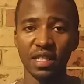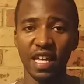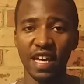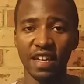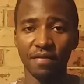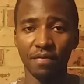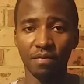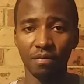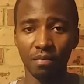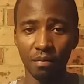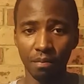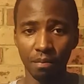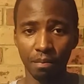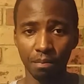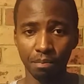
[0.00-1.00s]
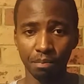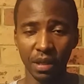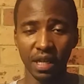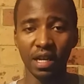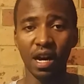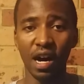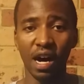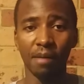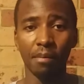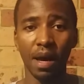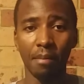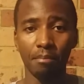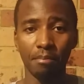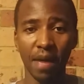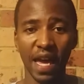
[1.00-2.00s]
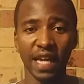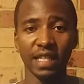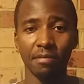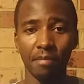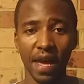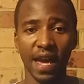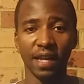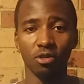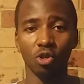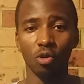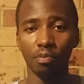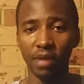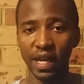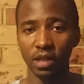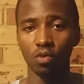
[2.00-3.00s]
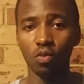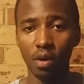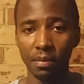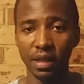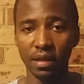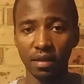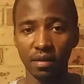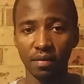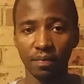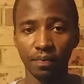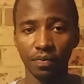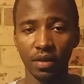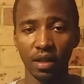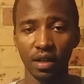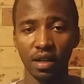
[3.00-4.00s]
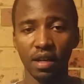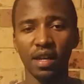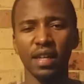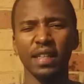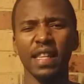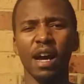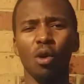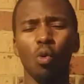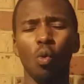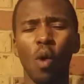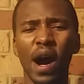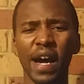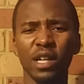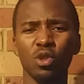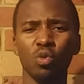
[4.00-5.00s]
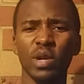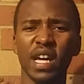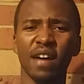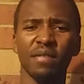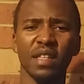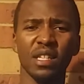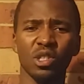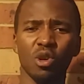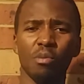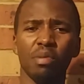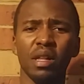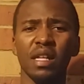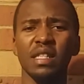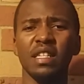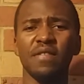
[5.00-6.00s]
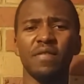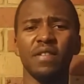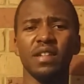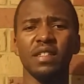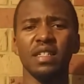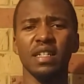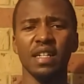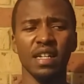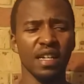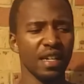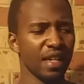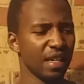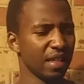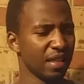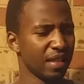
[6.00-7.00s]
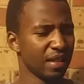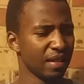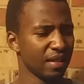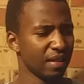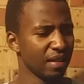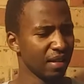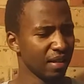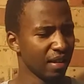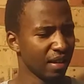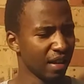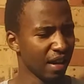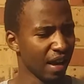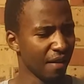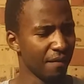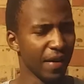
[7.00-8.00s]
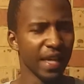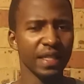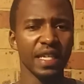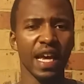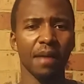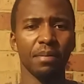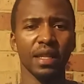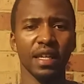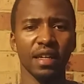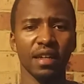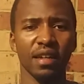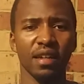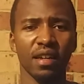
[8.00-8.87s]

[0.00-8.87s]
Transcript: They've become made man or made women. Now, why do we have these completely different events happening?